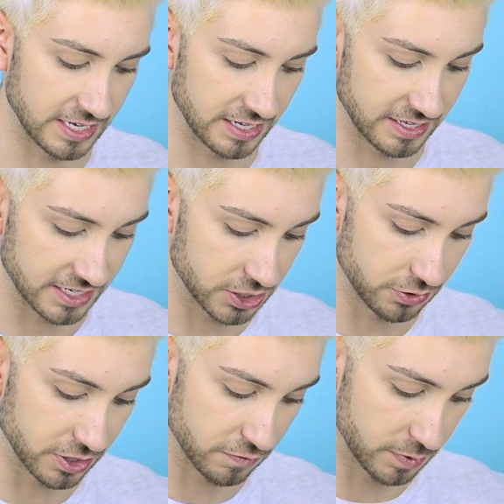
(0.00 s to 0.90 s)
getting like a
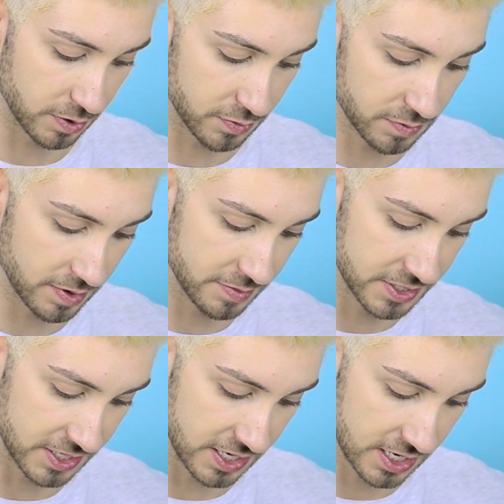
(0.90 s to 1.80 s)
streak of purple by
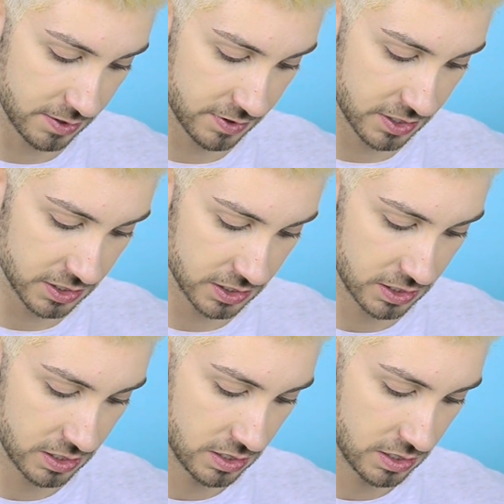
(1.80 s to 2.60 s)
mistake anywheres.